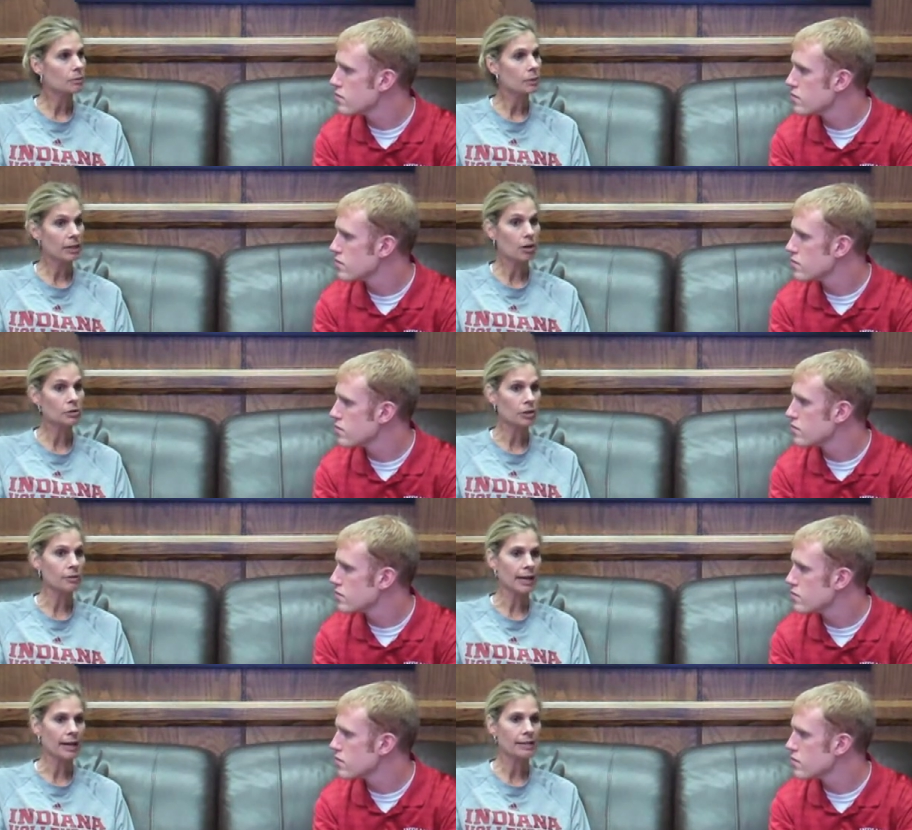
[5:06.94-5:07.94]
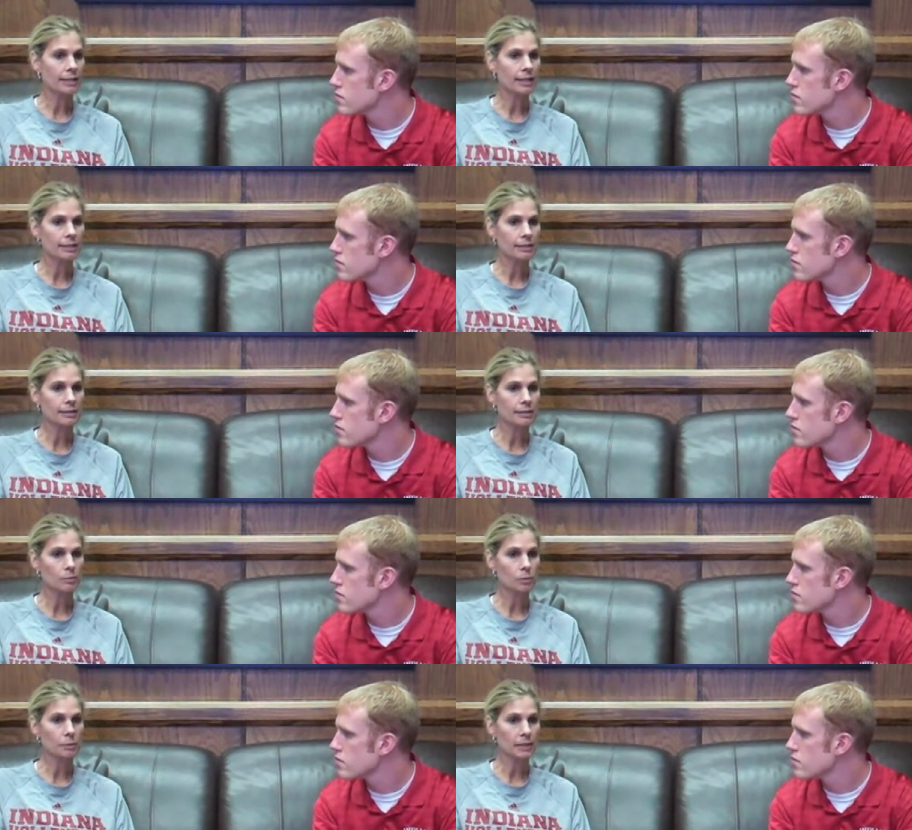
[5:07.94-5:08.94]
Speaker 1: we all know that, and
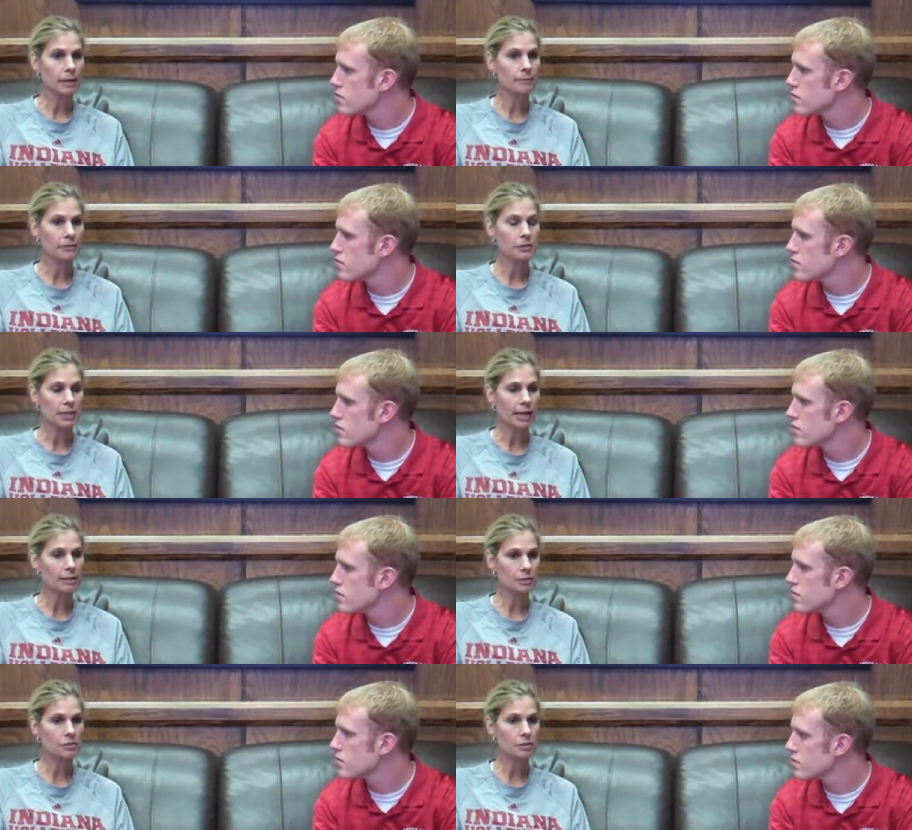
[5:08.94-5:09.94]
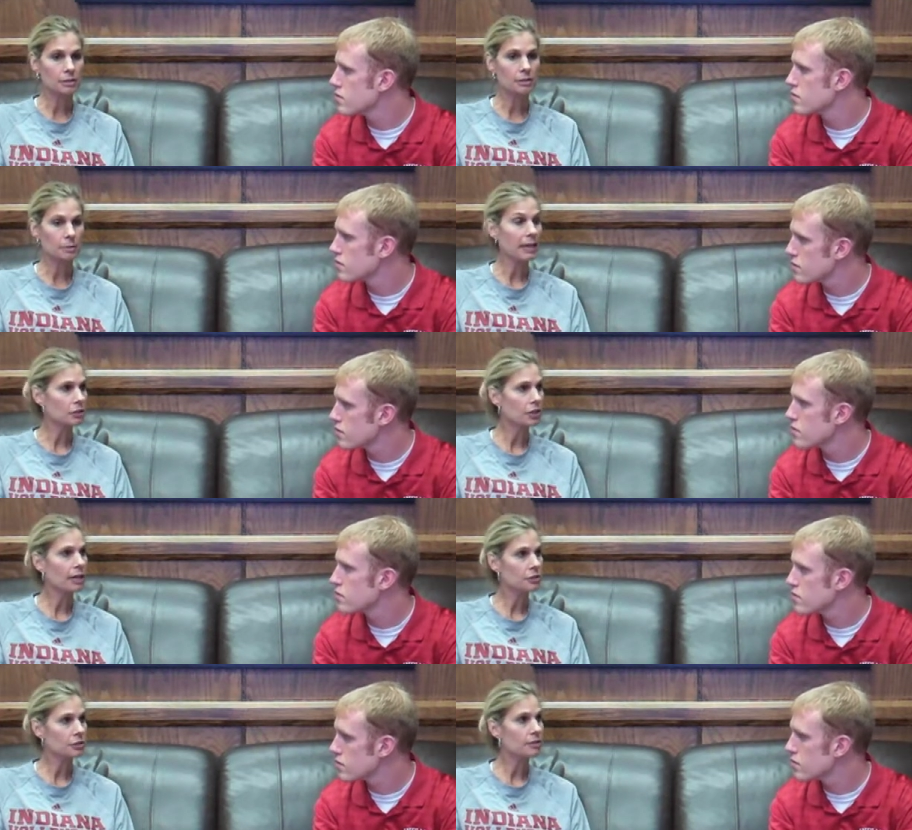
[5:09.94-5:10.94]
we'll be up for the challenge to, to make
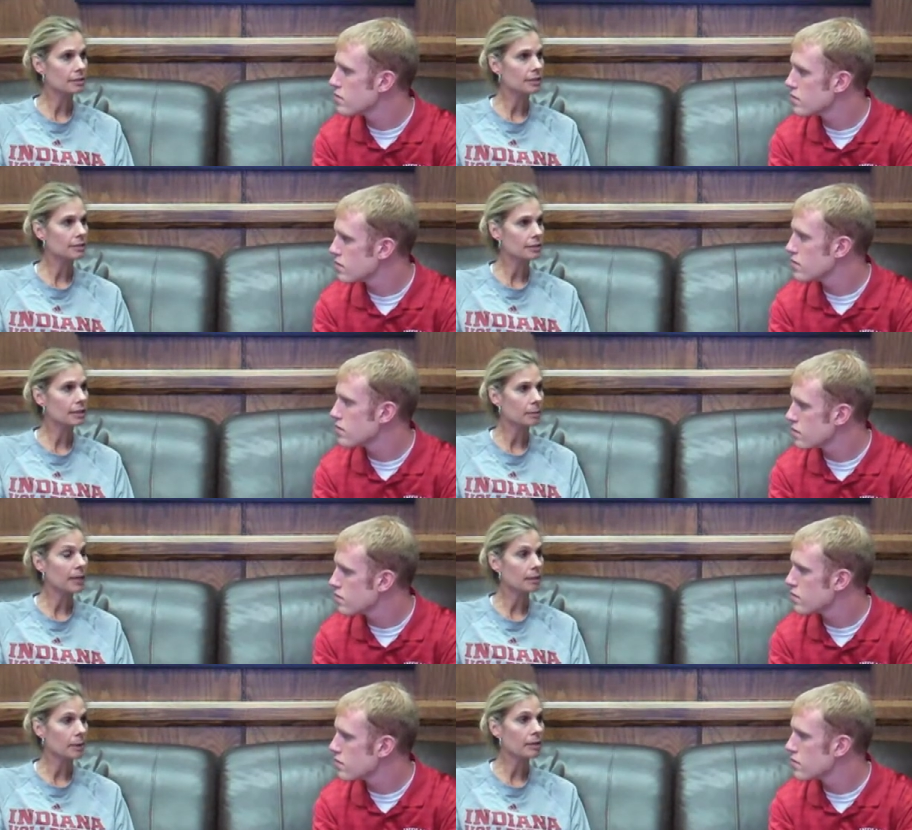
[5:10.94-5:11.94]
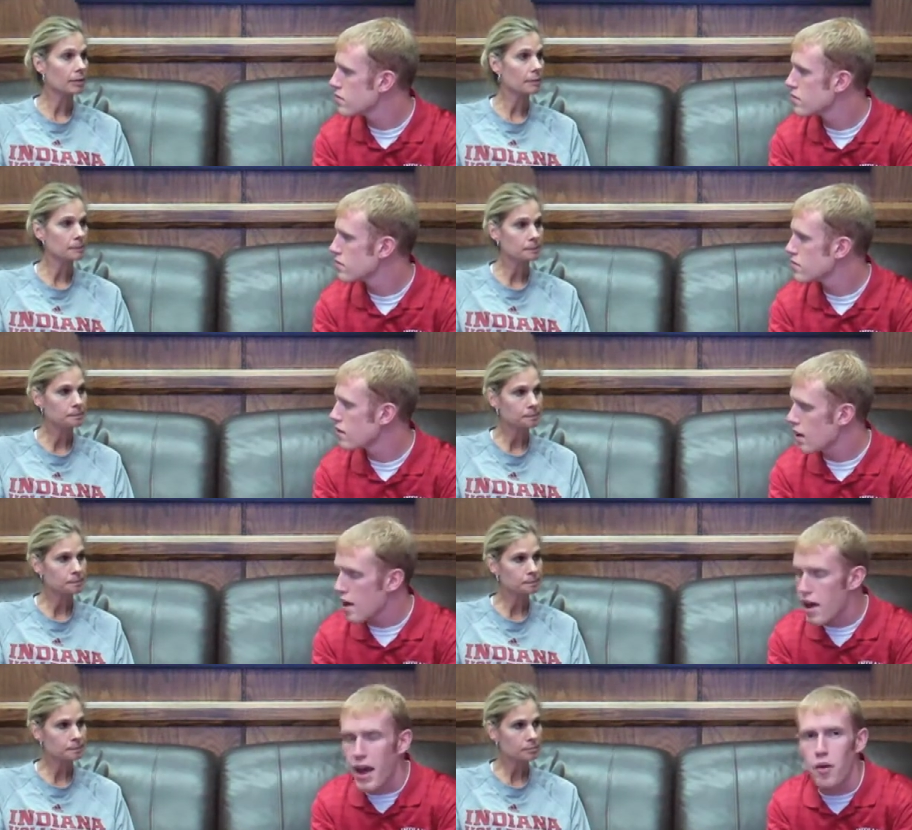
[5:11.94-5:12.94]
changes and, and make it better.
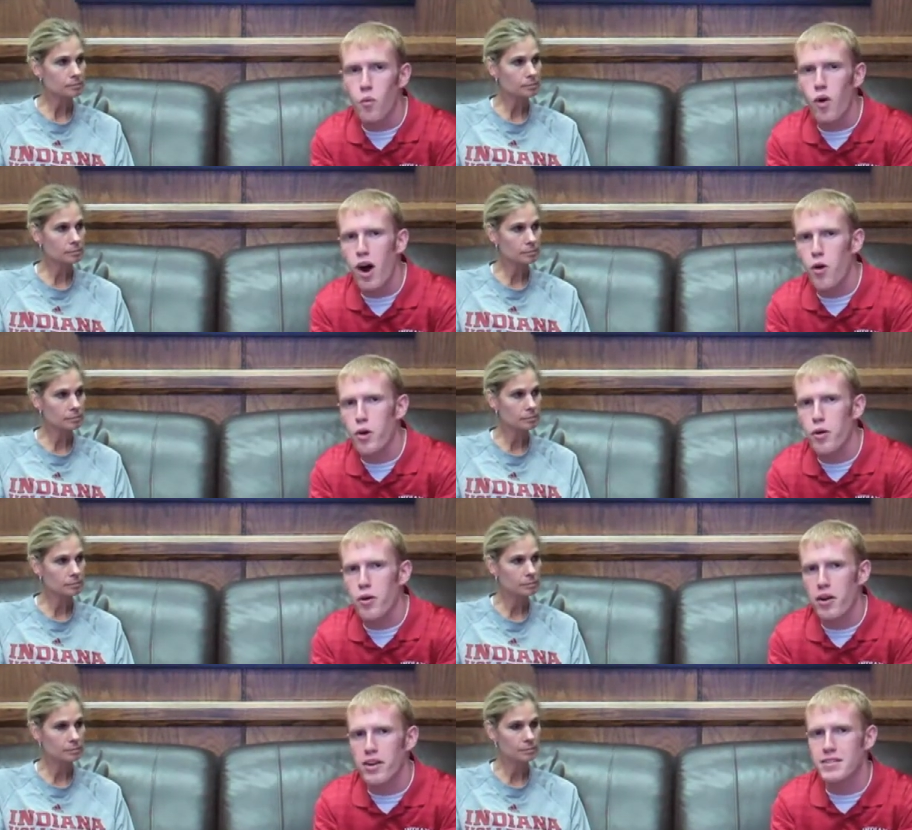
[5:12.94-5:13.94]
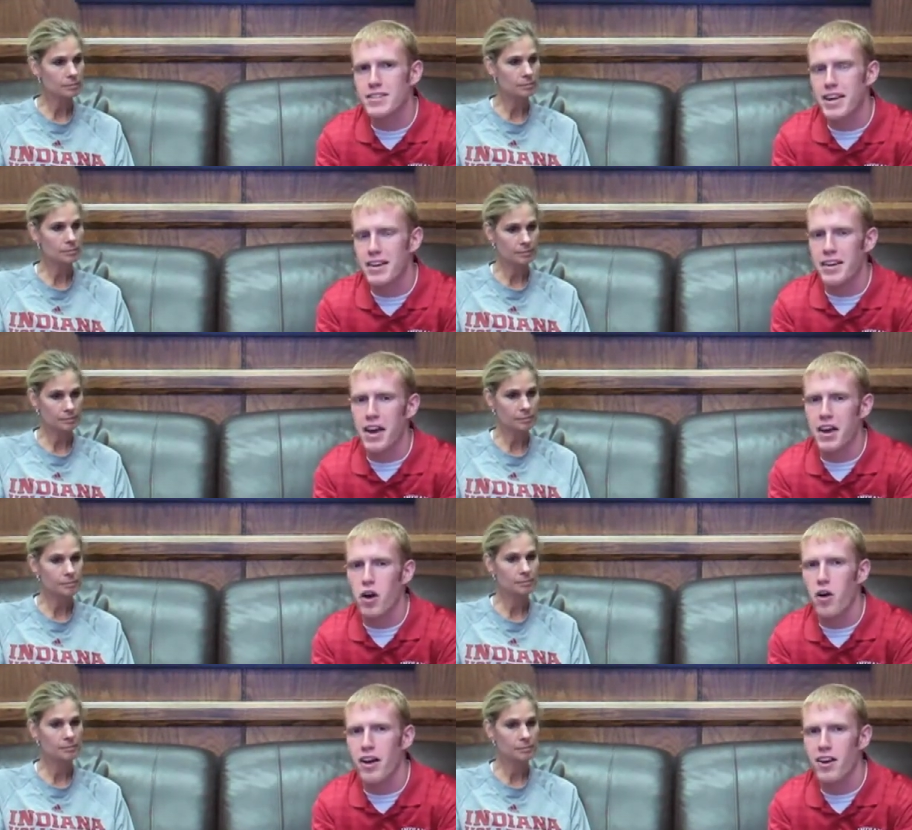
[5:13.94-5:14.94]
Speaker 2: And while we were in San
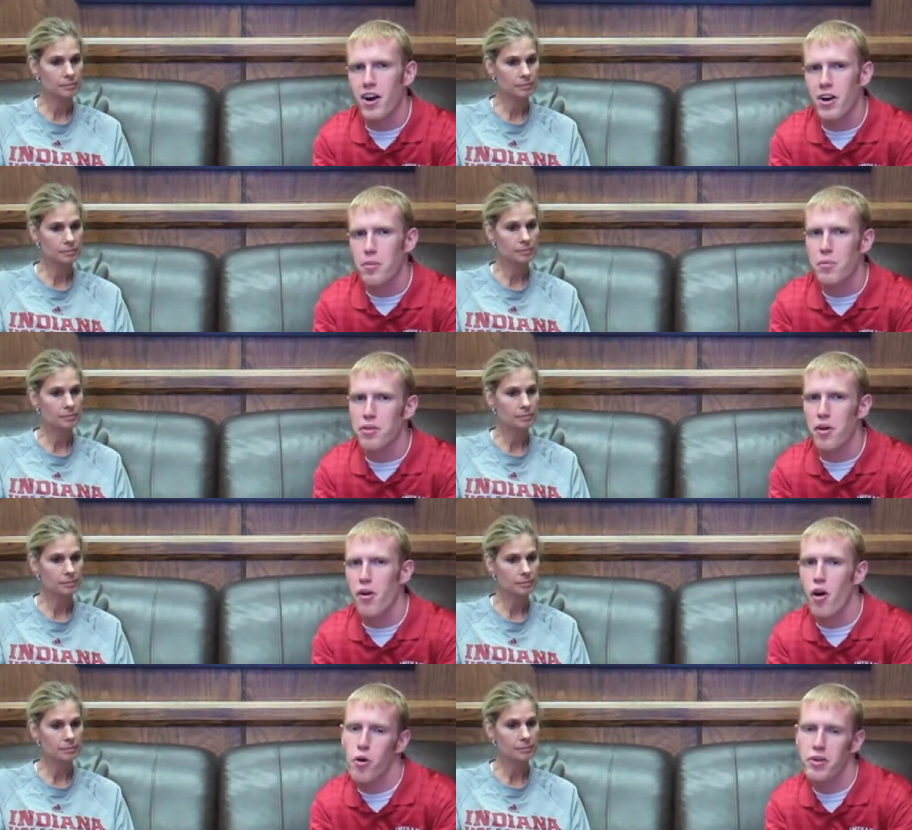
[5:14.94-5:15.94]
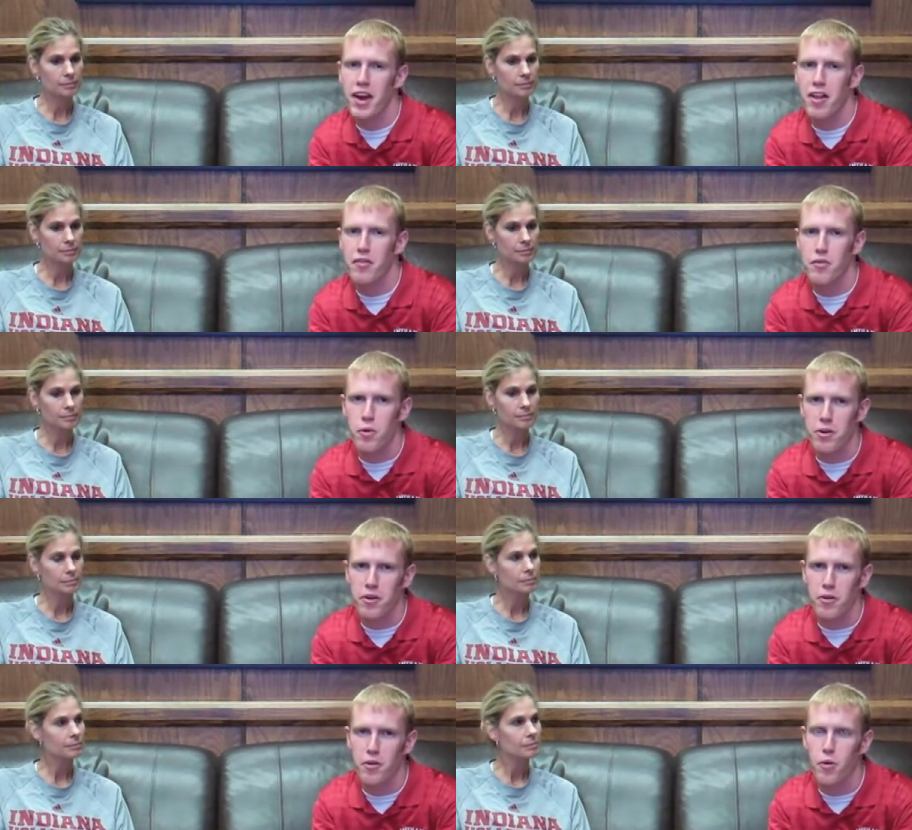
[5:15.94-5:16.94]
Diego, I caught up with our own California
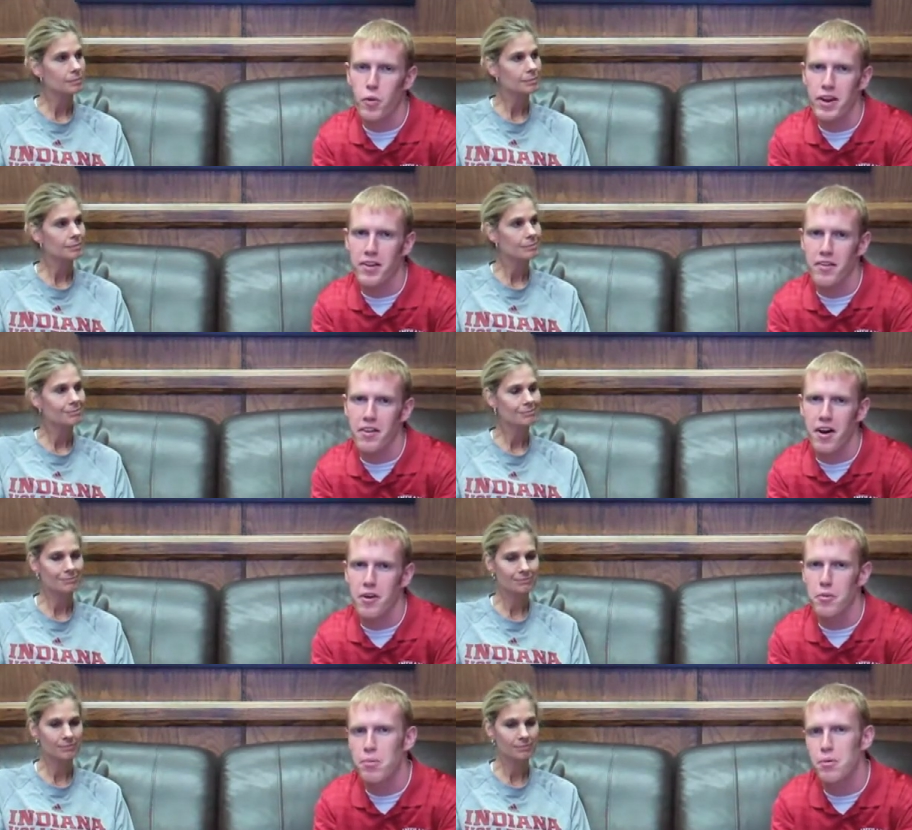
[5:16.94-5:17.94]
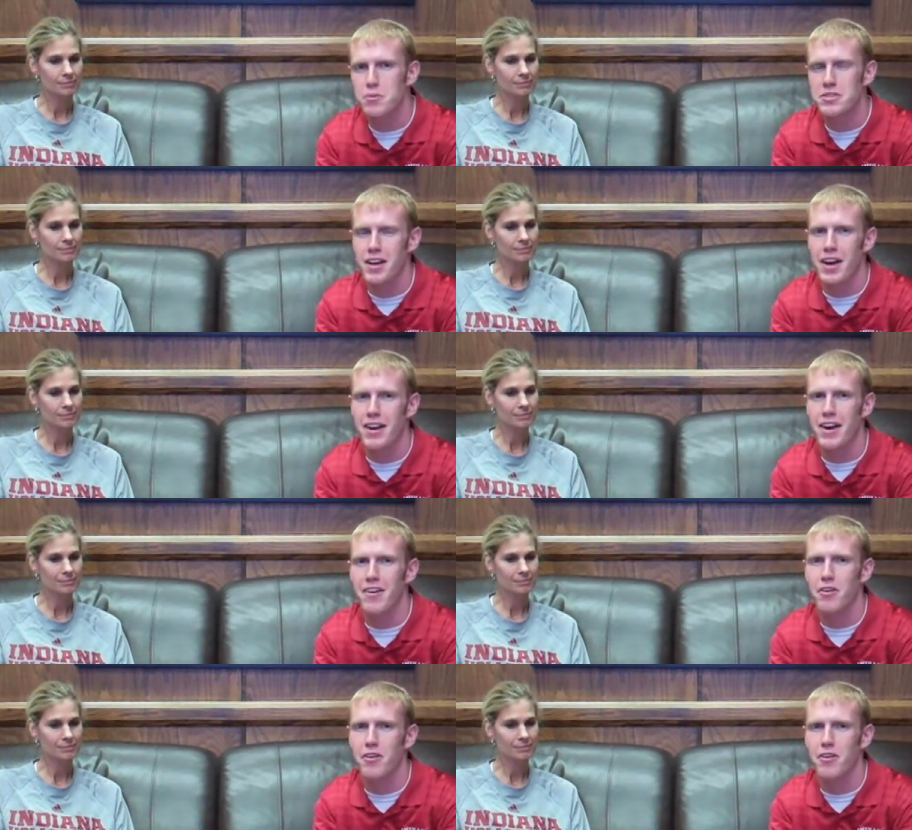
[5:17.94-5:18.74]
girl, Whitney Granado, poolside at our